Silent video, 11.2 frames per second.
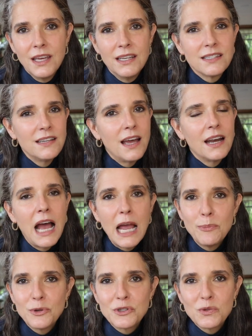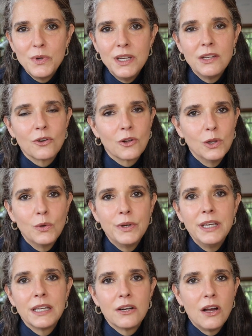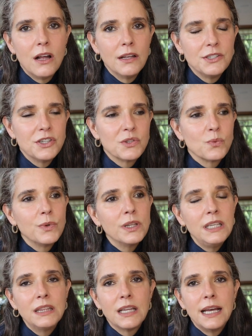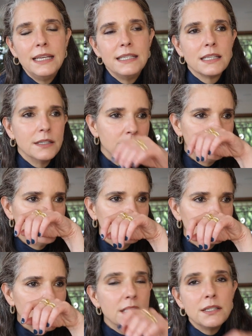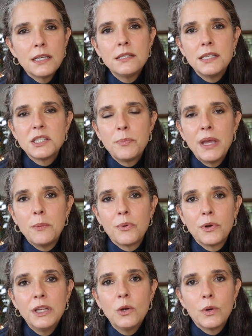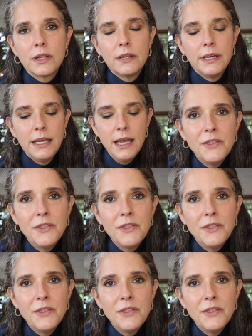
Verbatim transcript: And it's not hyper sweet or cloying at all. It's just really light and it does dissipate pretty quickly.